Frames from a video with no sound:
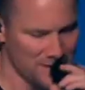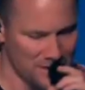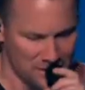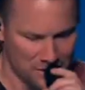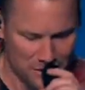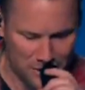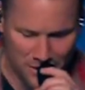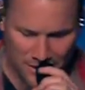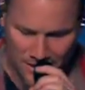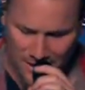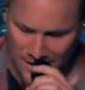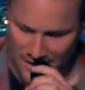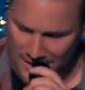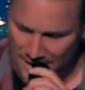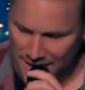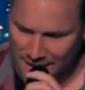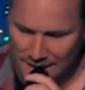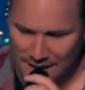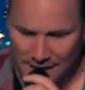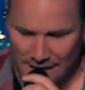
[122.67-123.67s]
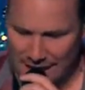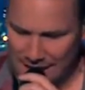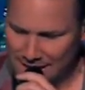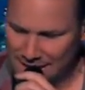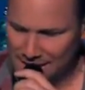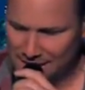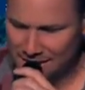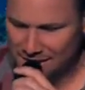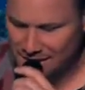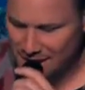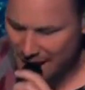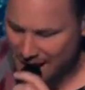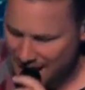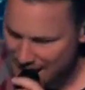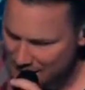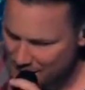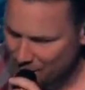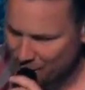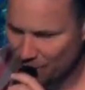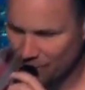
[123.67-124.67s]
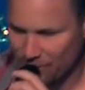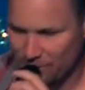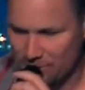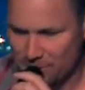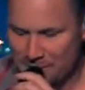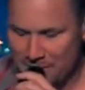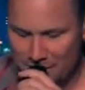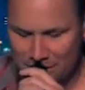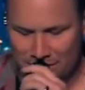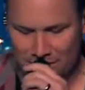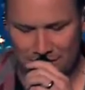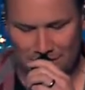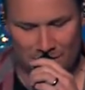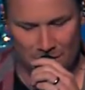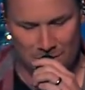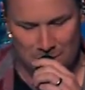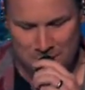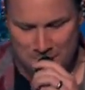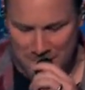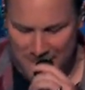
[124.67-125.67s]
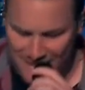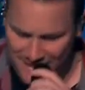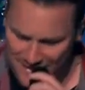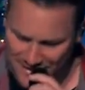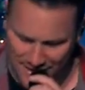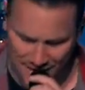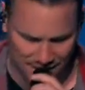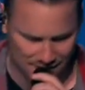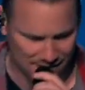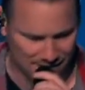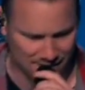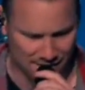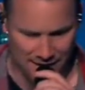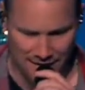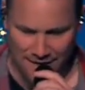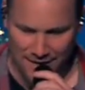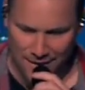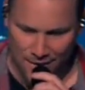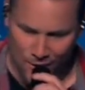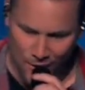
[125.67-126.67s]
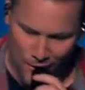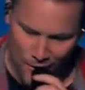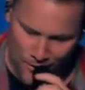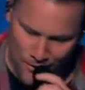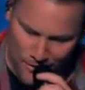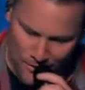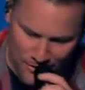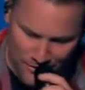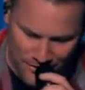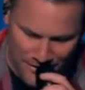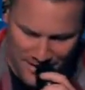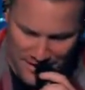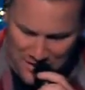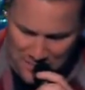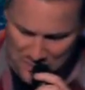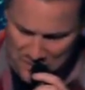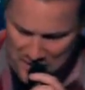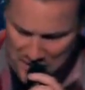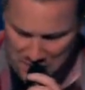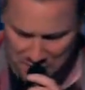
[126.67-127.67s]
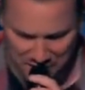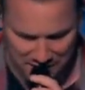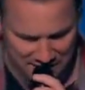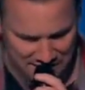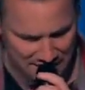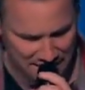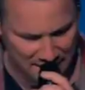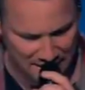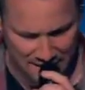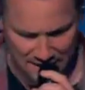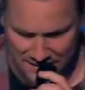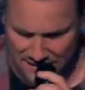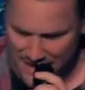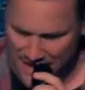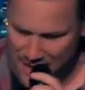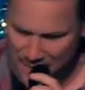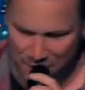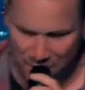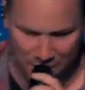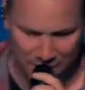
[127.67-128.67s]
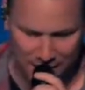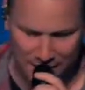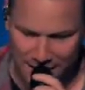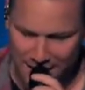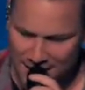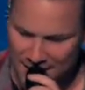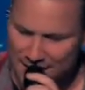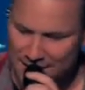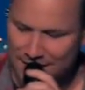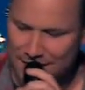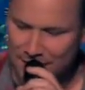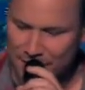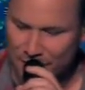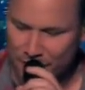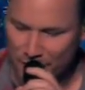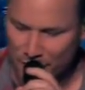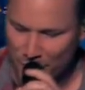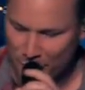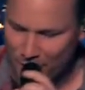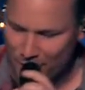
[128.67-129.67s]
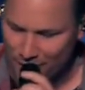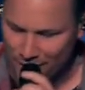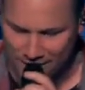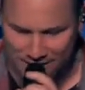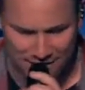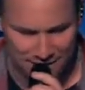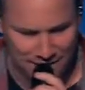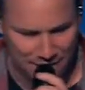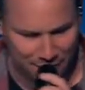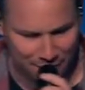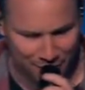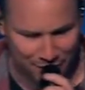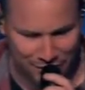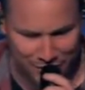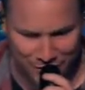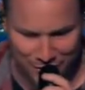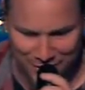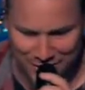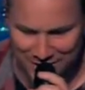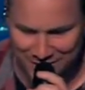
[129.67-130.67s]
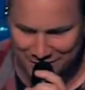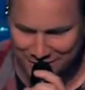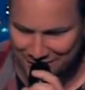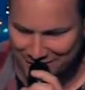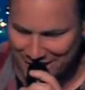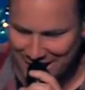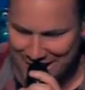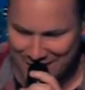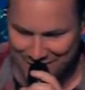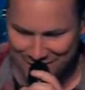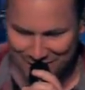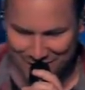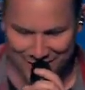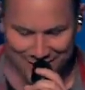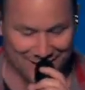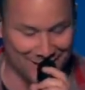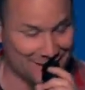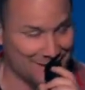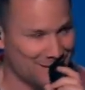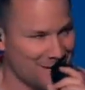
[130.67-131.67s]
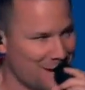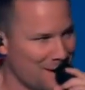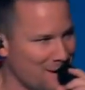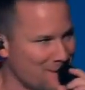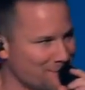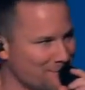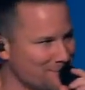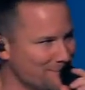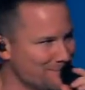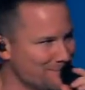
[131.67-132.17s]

look at this table, mission, don't miss this. All these people sit at this table, different walks and different journeys of life, and he says, come.